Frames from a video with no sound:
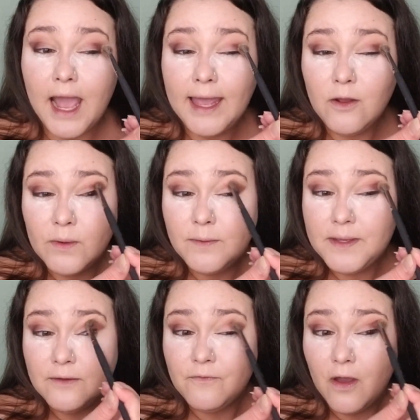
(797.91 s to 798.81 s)
I don't want to
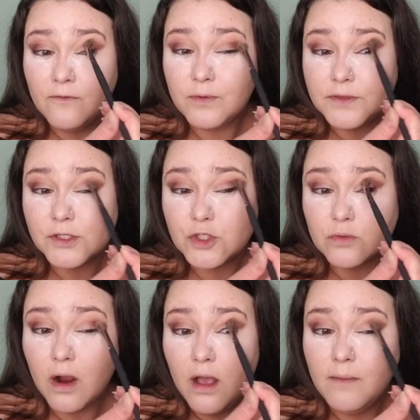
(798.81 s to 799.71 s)
be involved with the
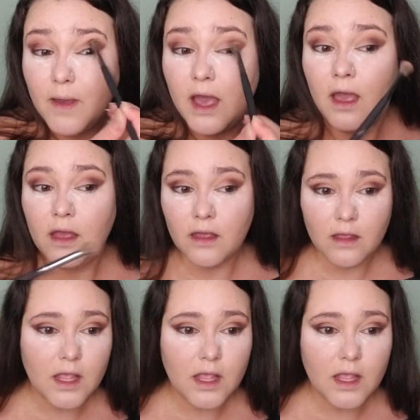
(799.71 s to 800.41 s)
drama.